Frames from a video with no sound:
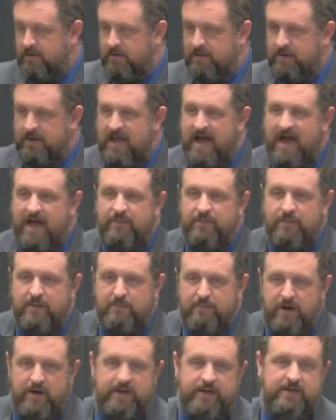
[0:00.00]
not
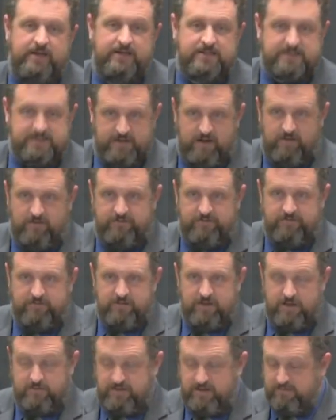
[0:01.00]
the money itself.
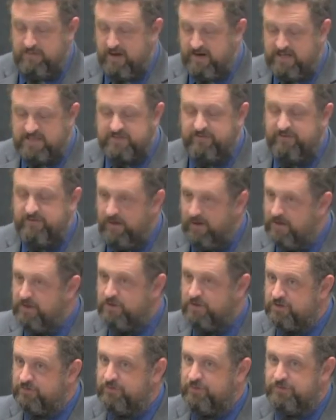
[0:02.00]
I mean, money is a very
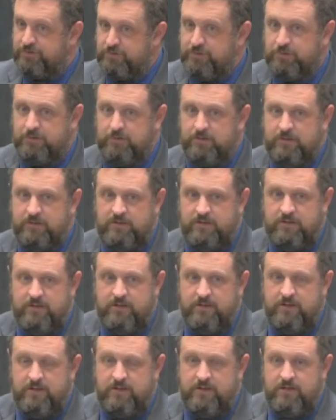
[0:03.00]
useful tool.
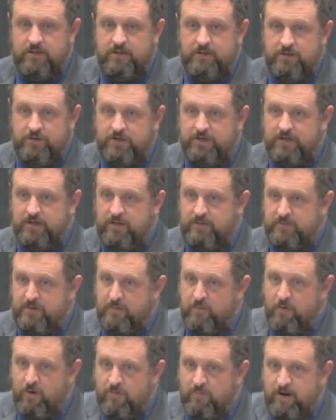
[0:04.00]
You can,
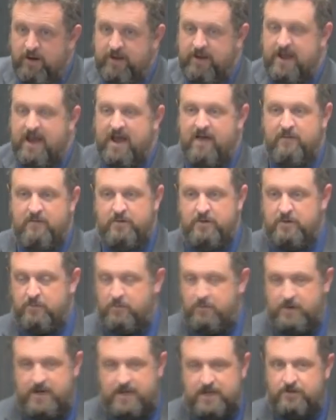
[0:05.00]
the more money you have, I mean,
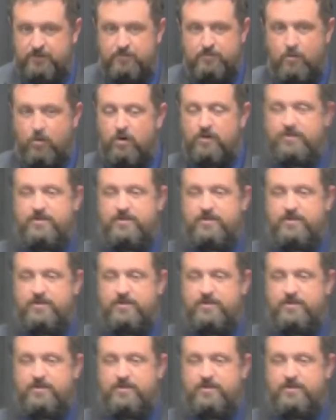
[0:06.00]
we can do more